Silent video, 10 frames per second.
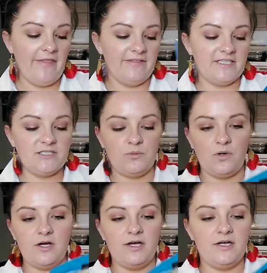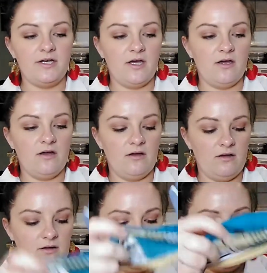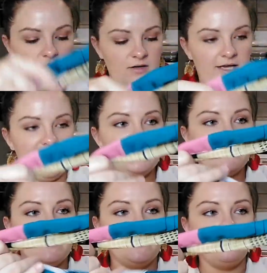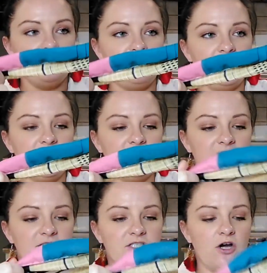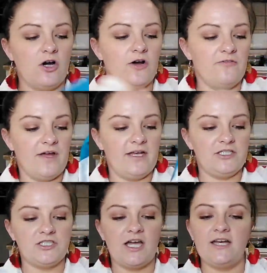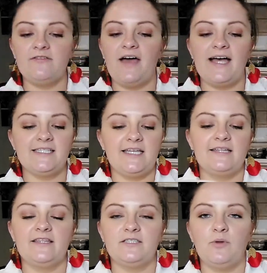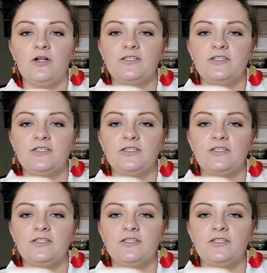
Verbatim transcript: And this one is an infinity scarf. And it just kind of has like this